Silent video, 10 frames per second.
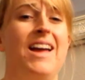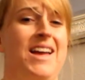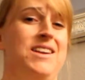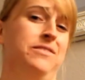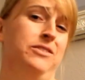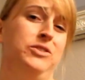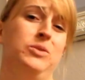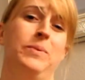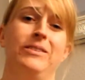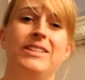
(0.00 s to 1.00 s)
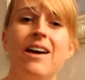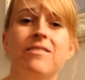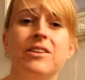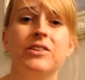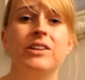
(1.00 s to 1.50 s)
and if I was 2 pounds
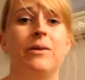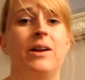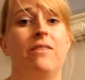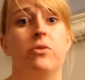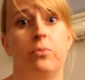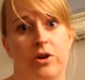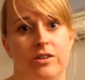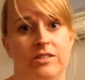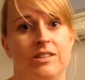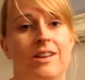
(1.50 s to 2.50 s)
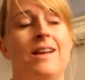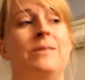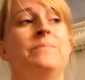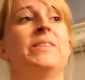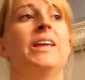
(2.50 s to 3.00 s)
heavier, then I would have the worst.
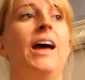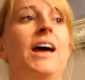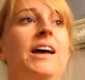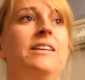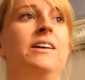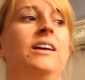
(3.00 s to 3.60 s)
And